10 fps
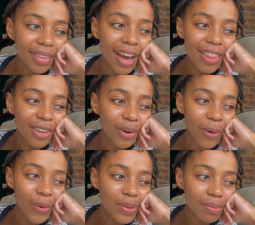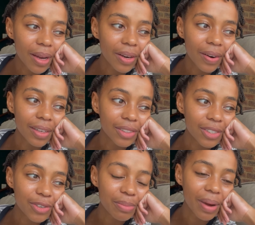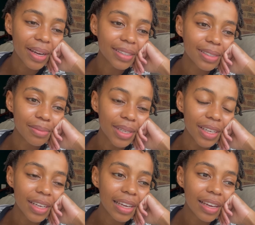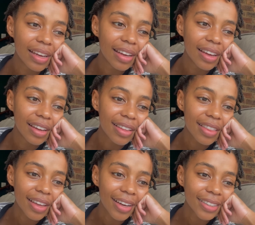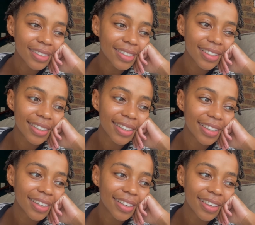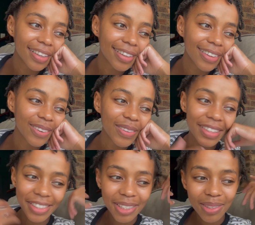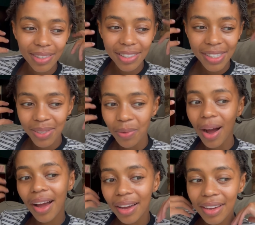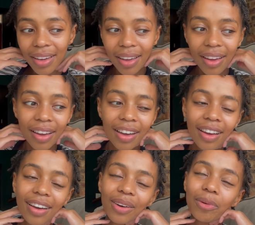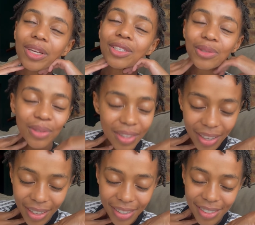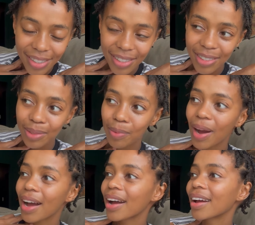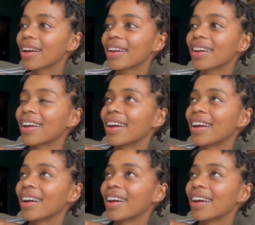the call with my grand just reminded me that, you know, this is why we do things. This is why